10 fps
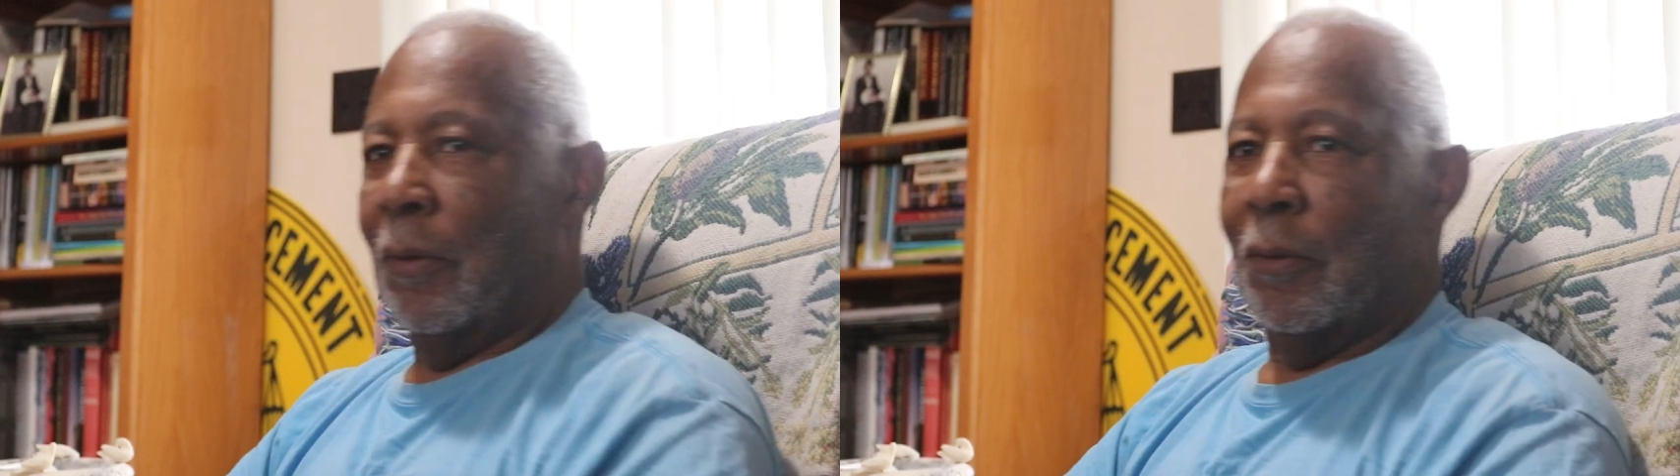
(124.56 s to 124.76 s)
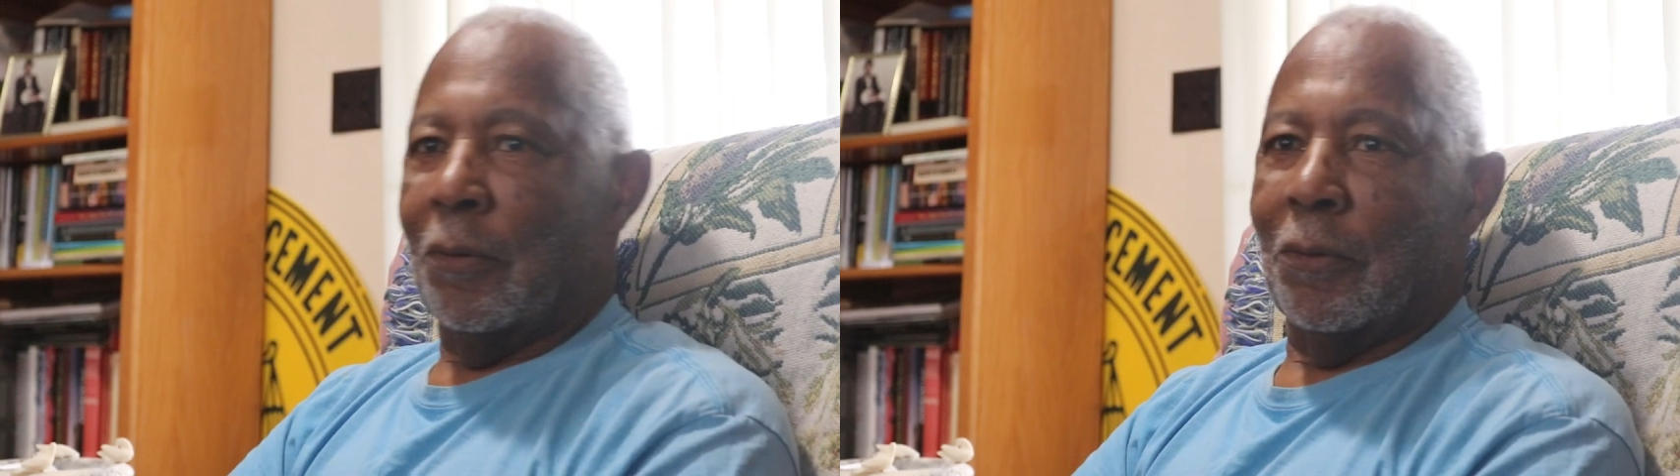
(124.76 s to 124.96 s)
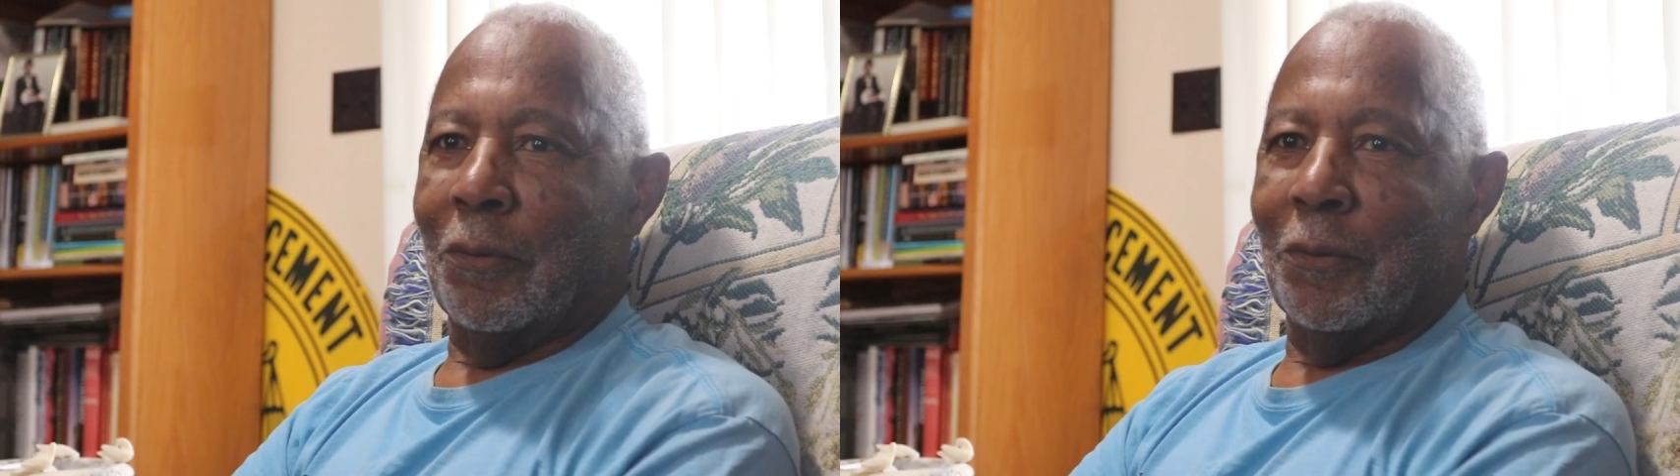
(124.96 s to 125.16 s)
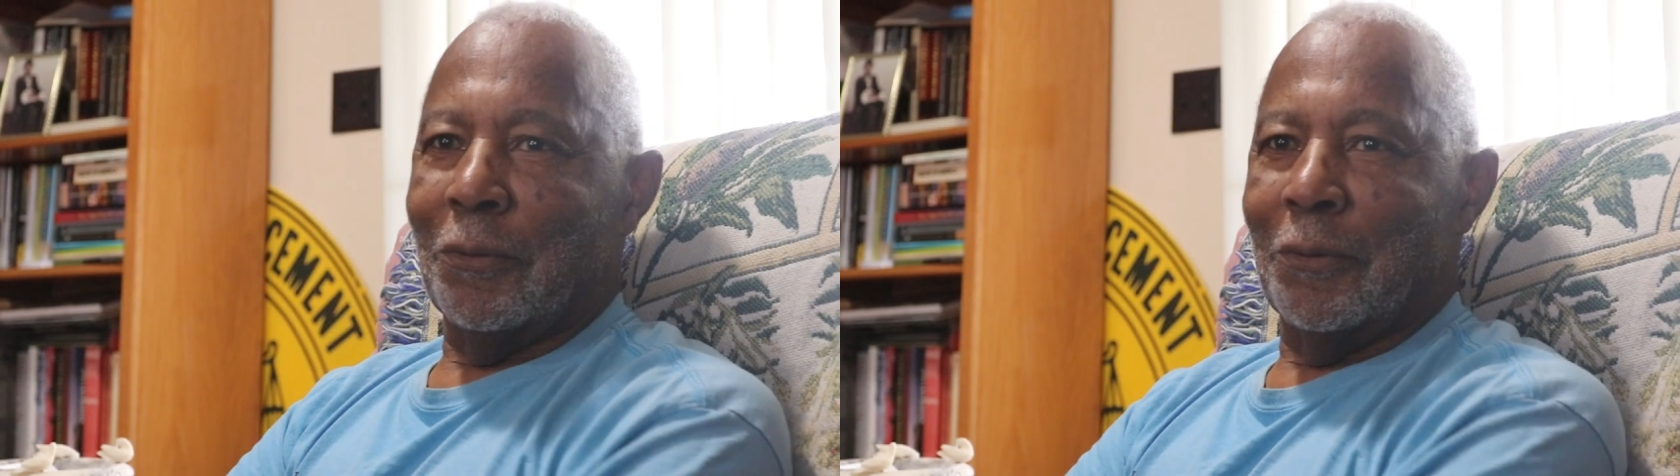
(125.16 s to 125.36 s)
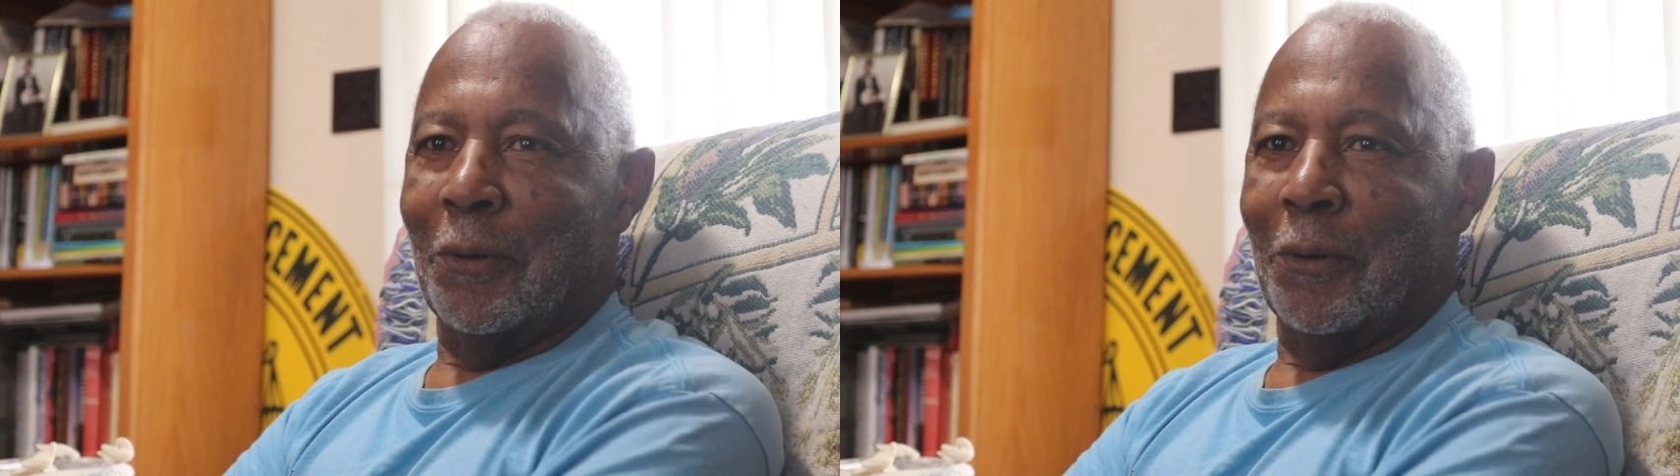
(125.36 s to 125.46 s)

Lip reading: also